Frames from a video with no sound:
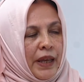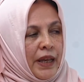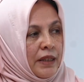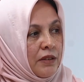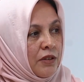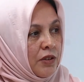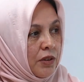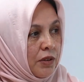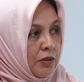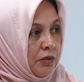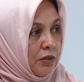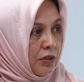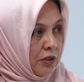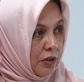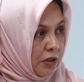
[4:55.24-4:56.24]
And
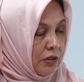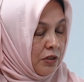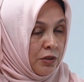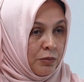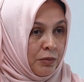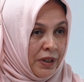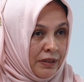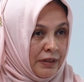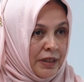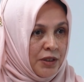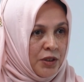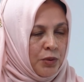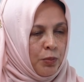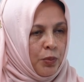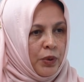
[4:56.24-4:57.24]
so, to
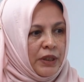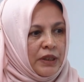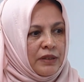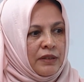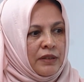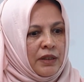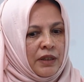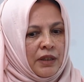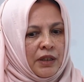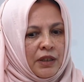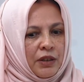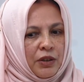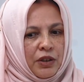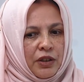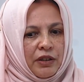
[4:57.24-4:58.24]
Martle's point,
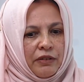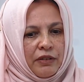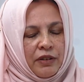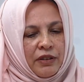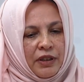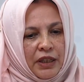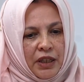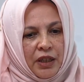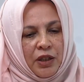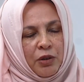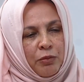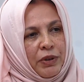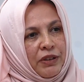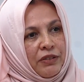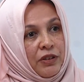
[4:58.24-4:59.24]
thinking
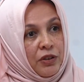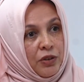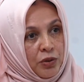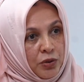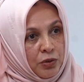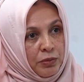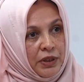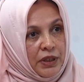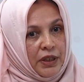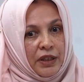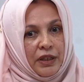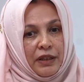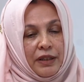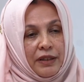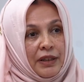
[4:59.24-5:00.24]
about the human
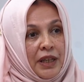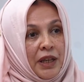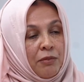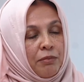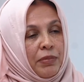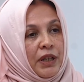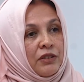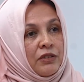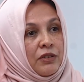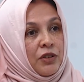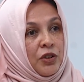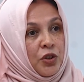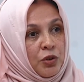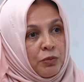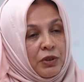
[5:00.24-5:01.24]
and the impact on
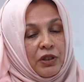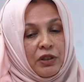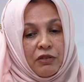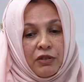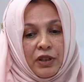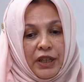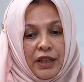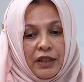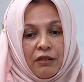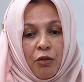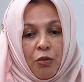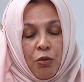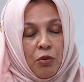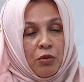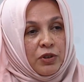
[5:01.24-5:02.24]
the human in
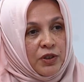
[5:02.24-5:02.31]
all